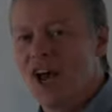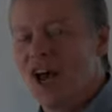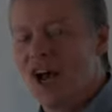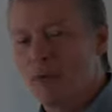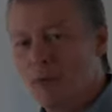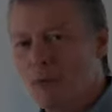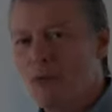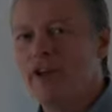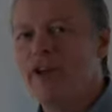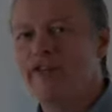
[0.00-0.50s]

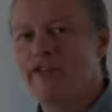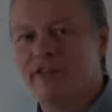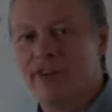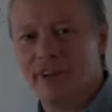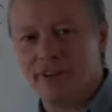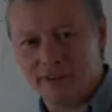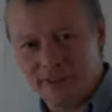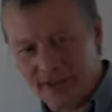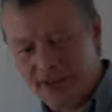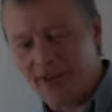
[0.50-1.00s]
and we
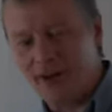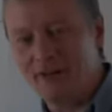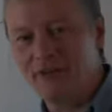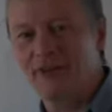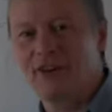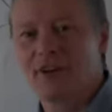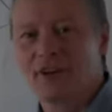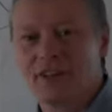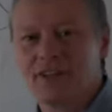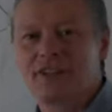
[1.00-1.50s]
found out
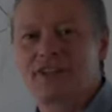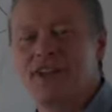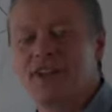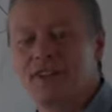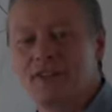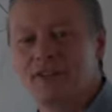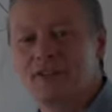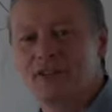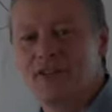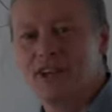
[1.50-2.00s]
that a
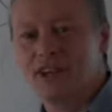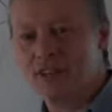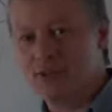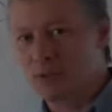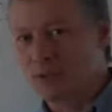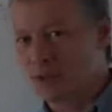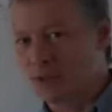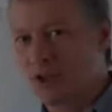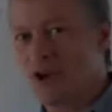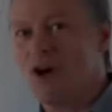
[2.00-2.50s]
Nintendo
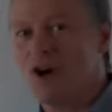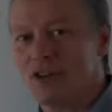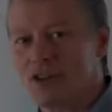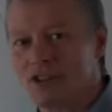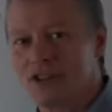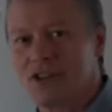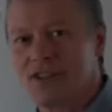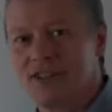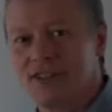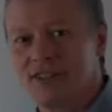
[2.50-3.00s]
DS will
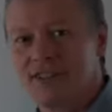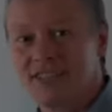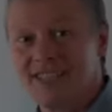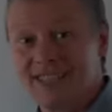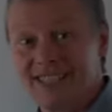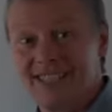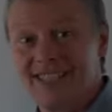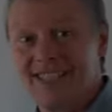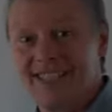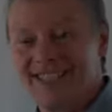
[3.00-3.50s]
cost
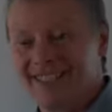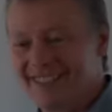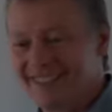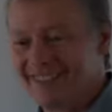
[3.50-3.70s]
£155.